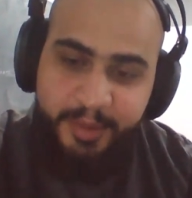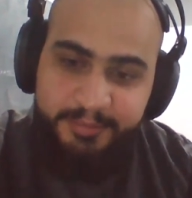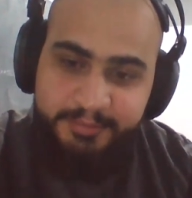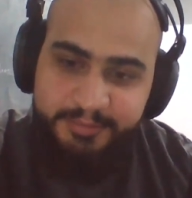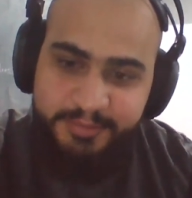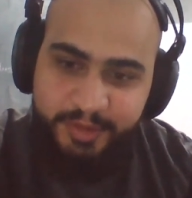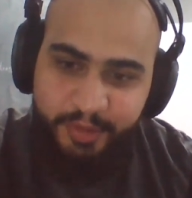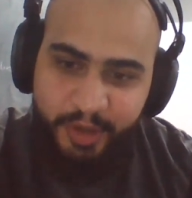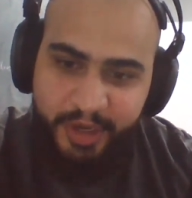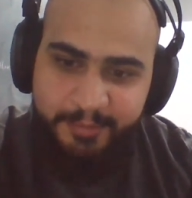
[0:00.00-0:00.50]

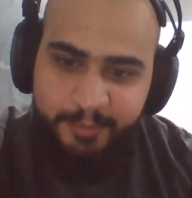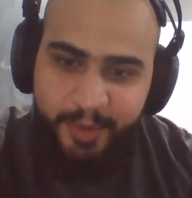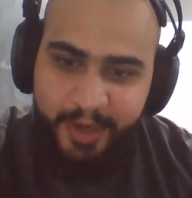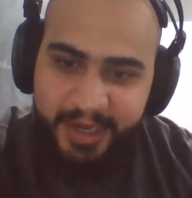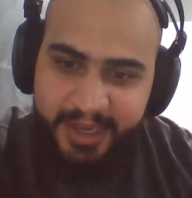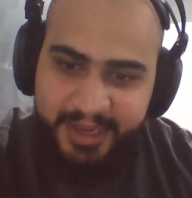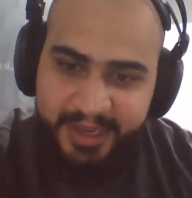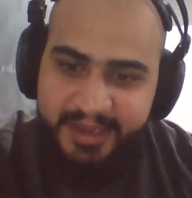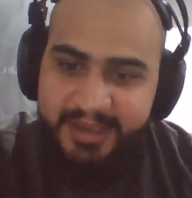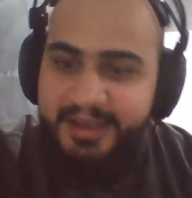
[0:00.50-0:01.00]
drug
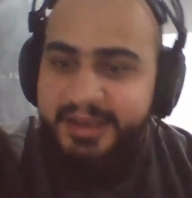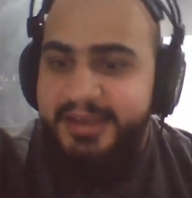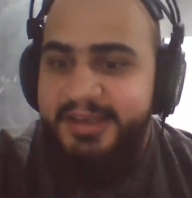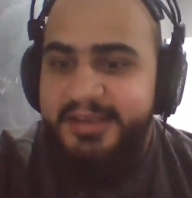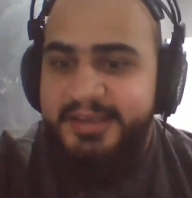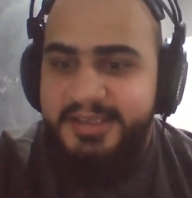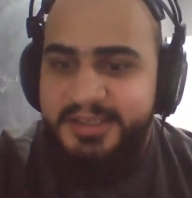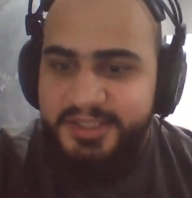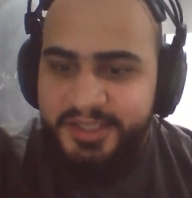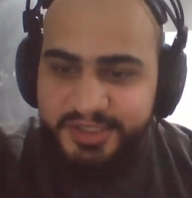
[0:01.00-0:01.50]
money,
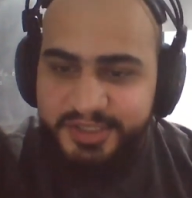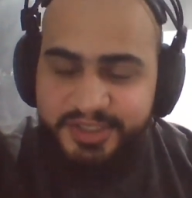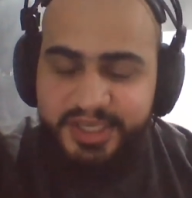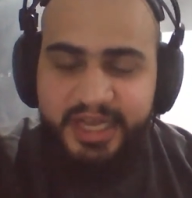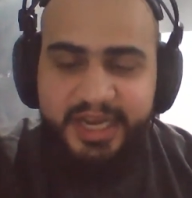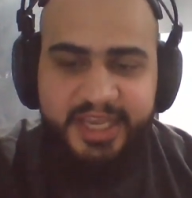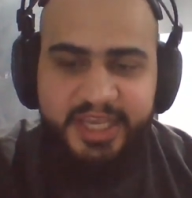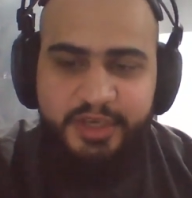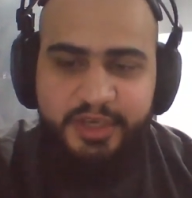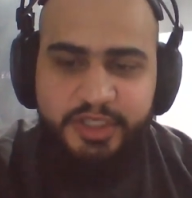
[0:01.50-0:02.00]
she's gonna
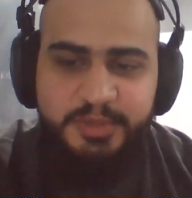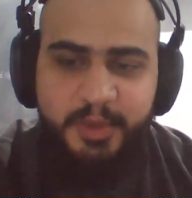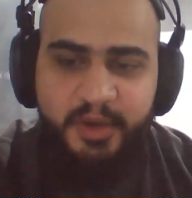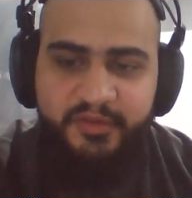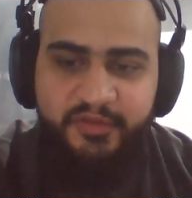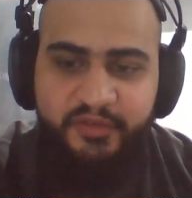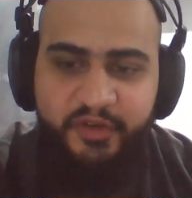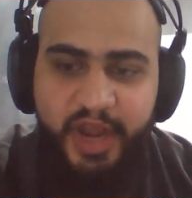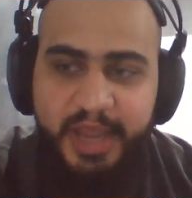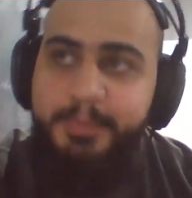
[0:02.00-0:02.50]
accuse me
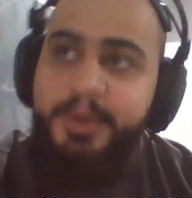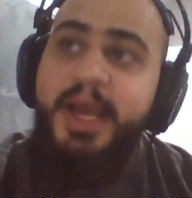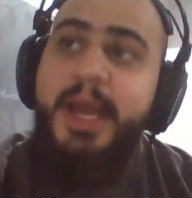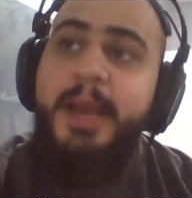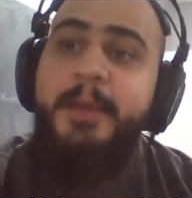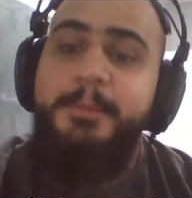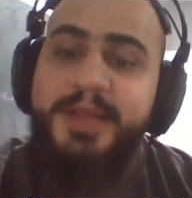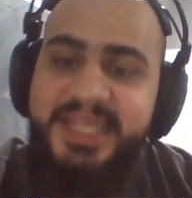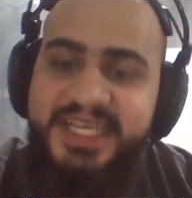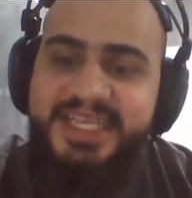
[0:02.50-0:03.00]
of rape.
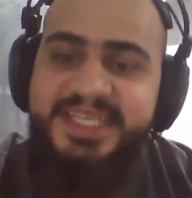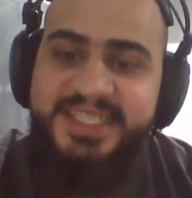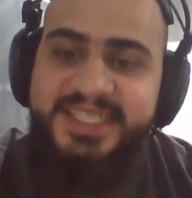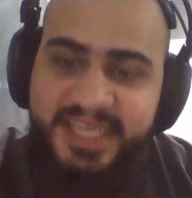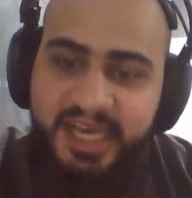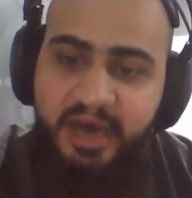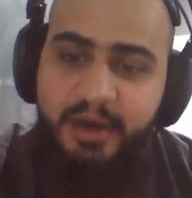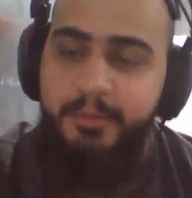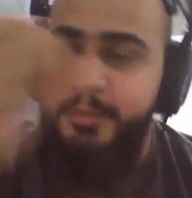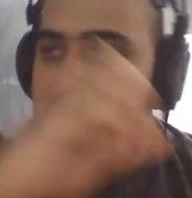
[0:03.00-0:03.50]
Please
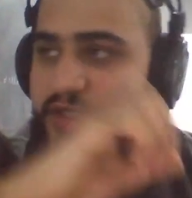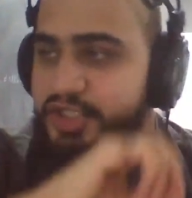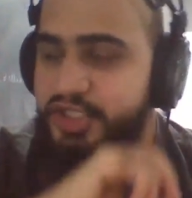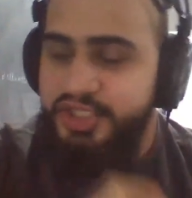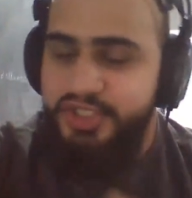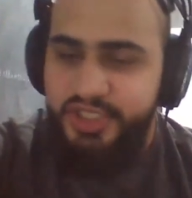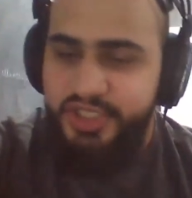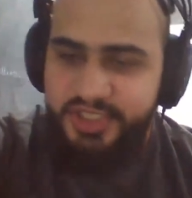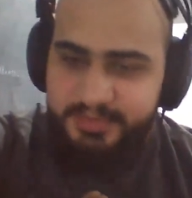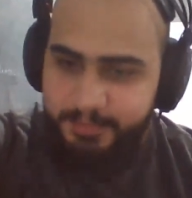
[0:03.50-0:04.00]
come." And she
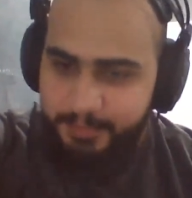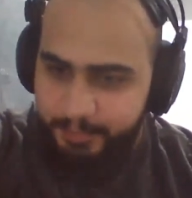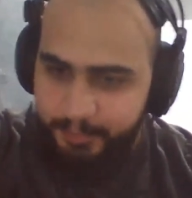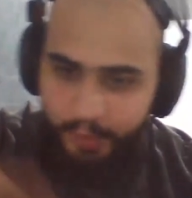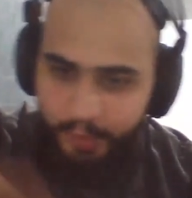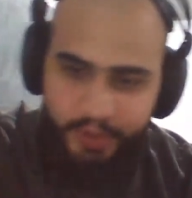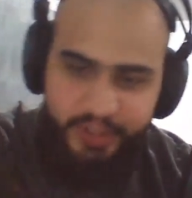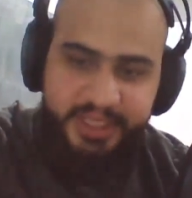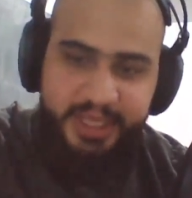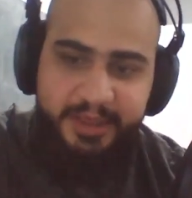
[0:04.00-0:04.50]
just
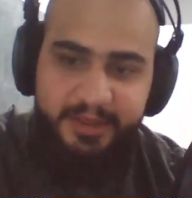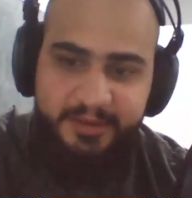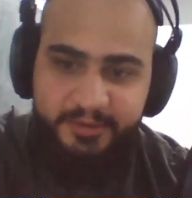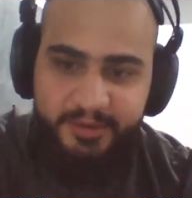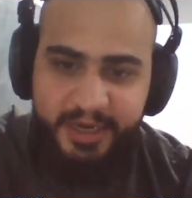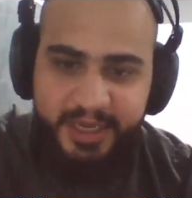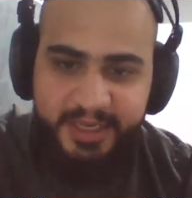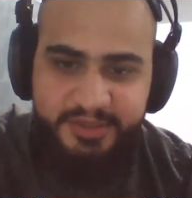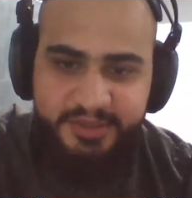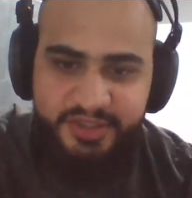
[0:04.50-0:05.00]
booked it.
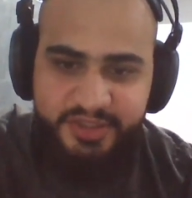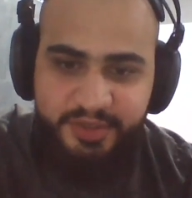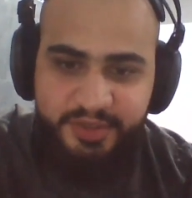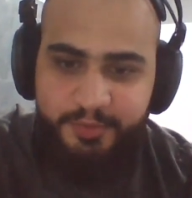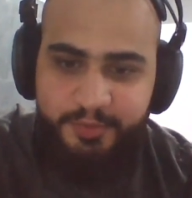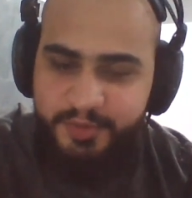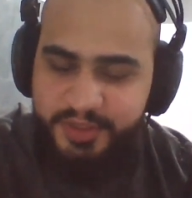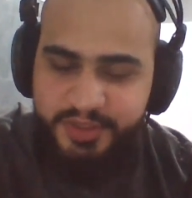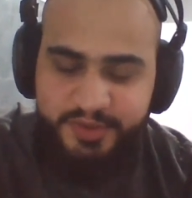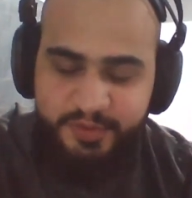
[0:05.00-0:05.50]
Right? She
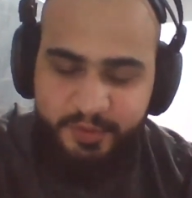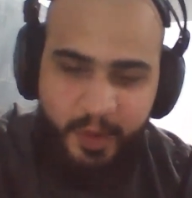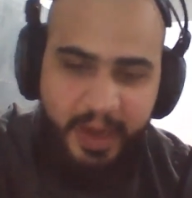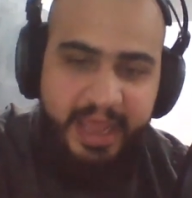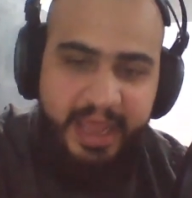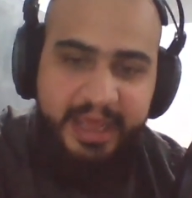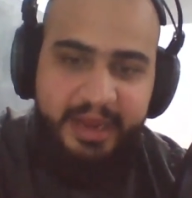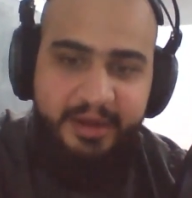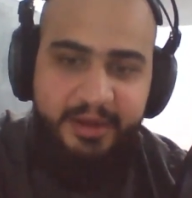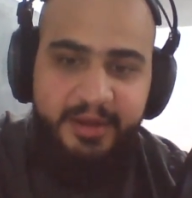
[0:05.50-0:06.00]
just
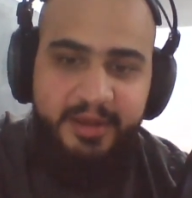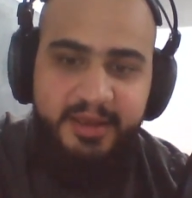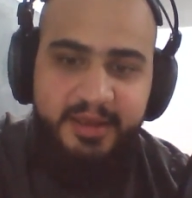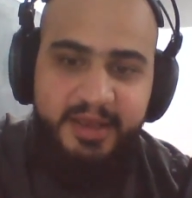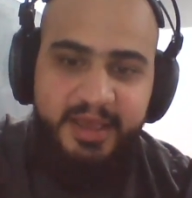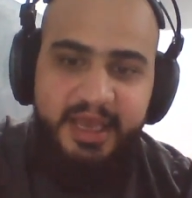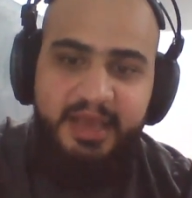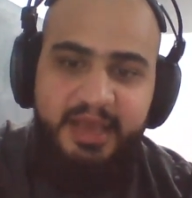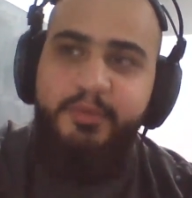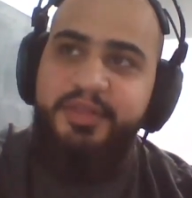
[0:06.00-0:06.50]
ran.
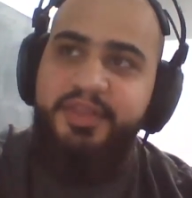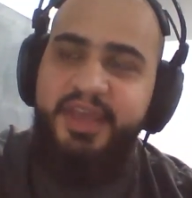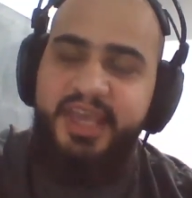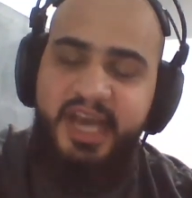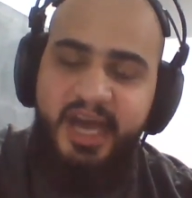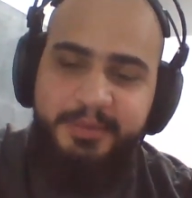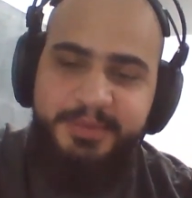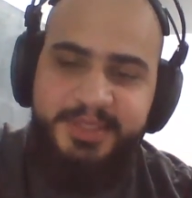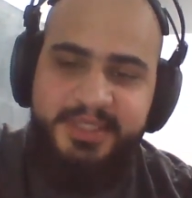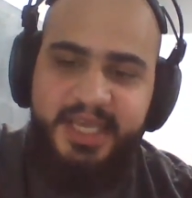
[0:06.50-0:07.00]
And when the
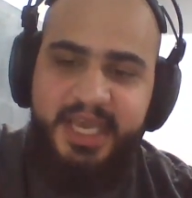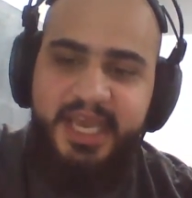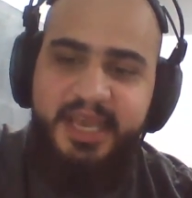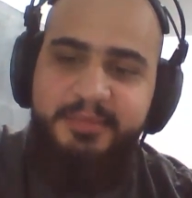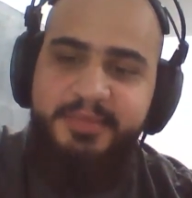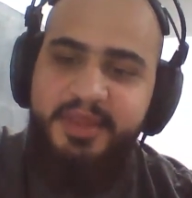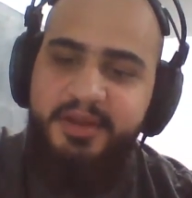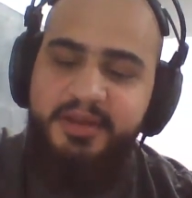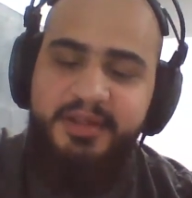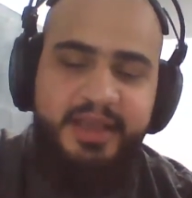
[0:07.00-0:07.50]
cops
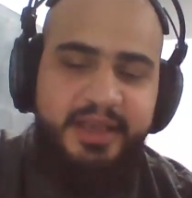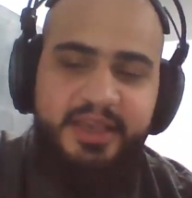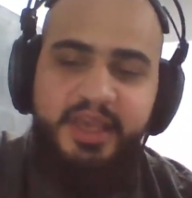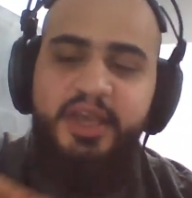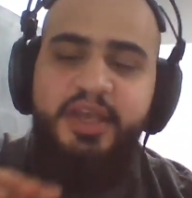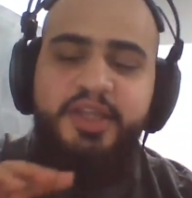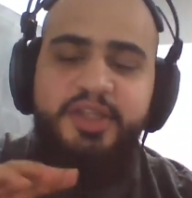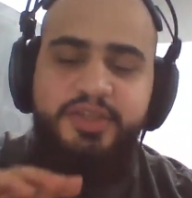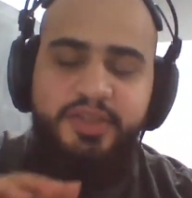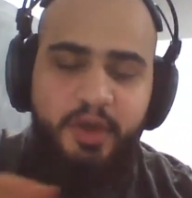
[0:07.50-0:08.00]
came, they're like,
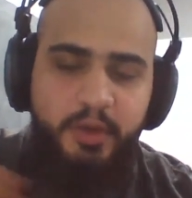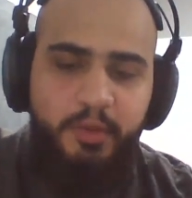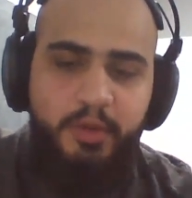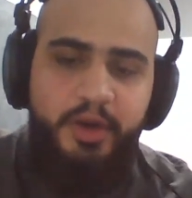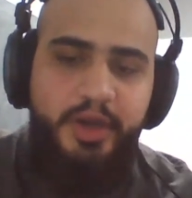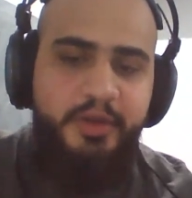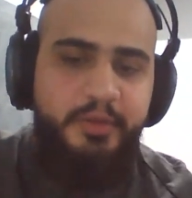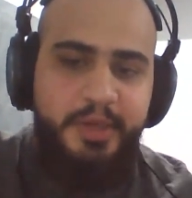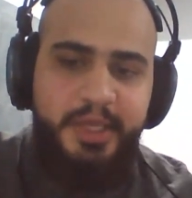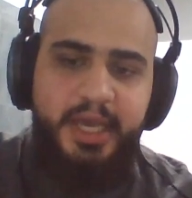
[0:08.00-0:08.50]
"Don't
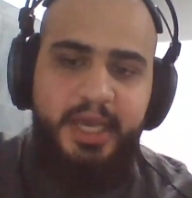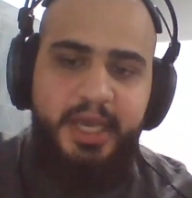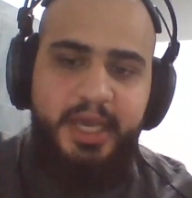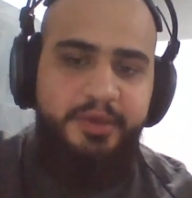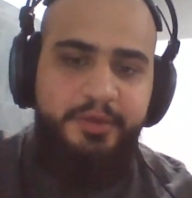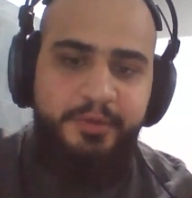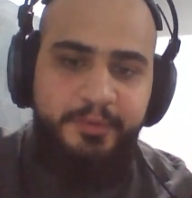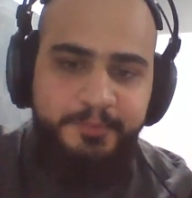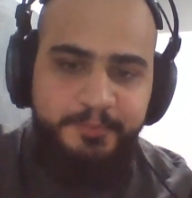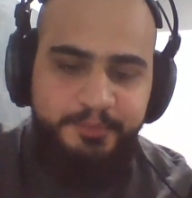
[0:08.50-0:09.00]
worry, we got
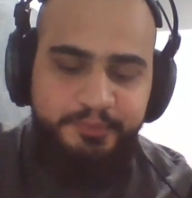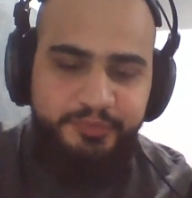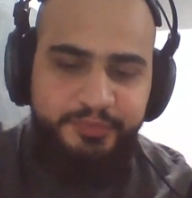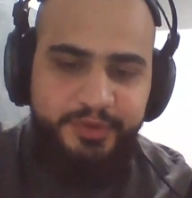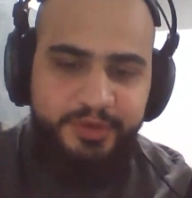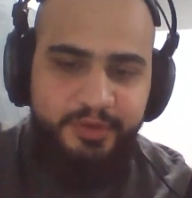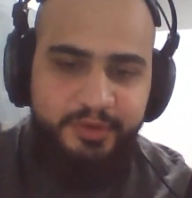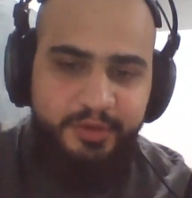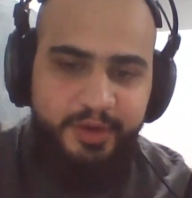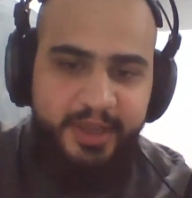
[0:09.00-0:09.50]
you."
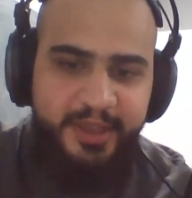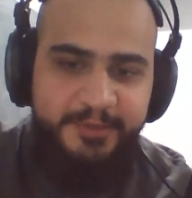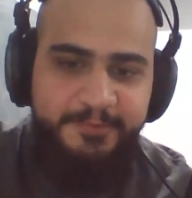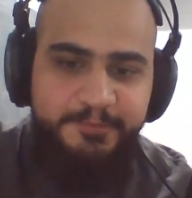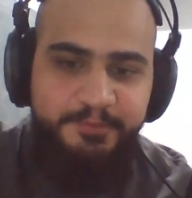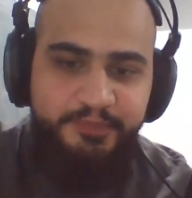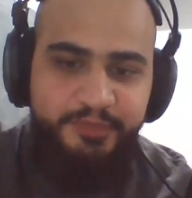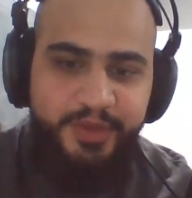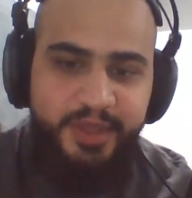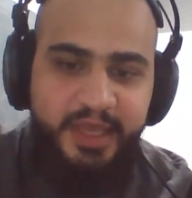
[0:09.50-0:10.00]
Right?
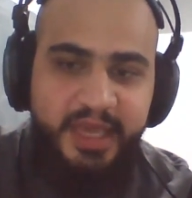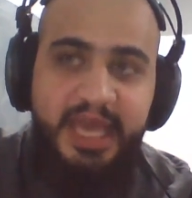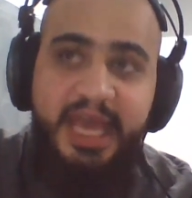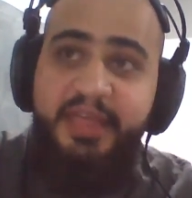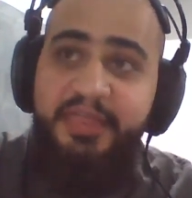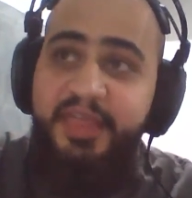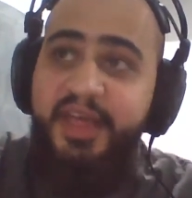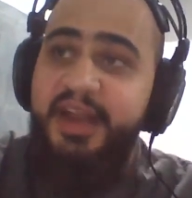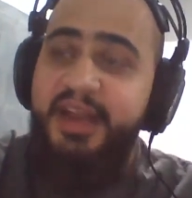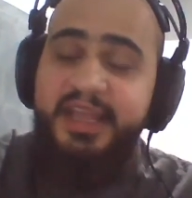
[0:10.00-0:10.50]

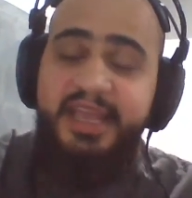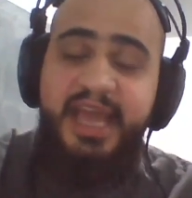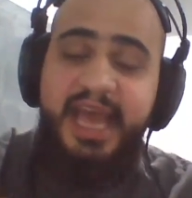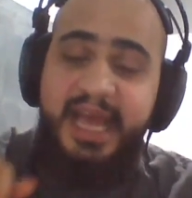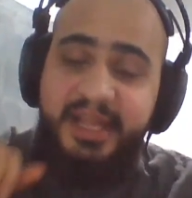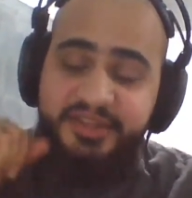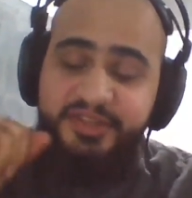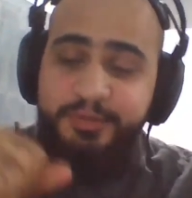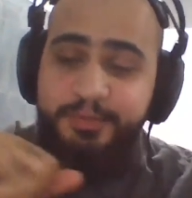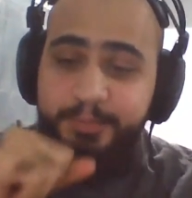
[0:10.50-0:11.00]
And then he
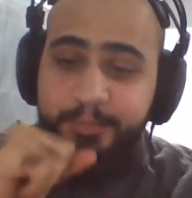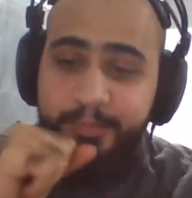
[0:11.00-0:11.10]
had to